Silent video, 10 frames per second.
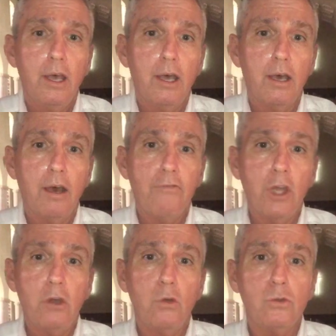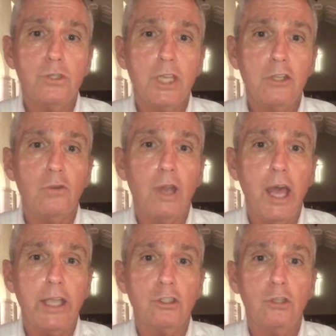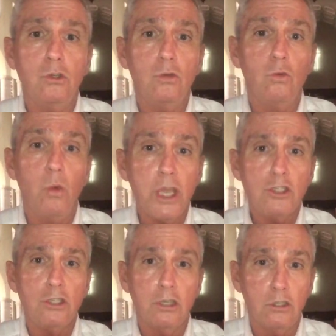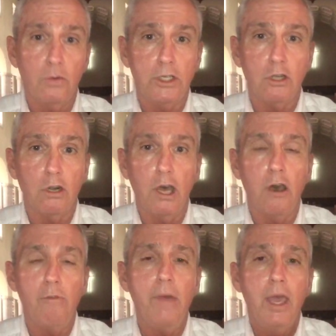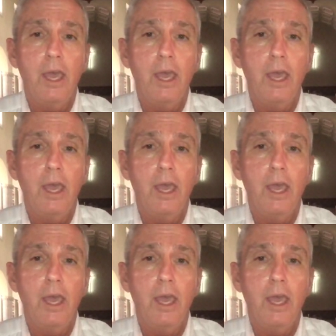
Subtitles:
of those Israelites who wished to return home.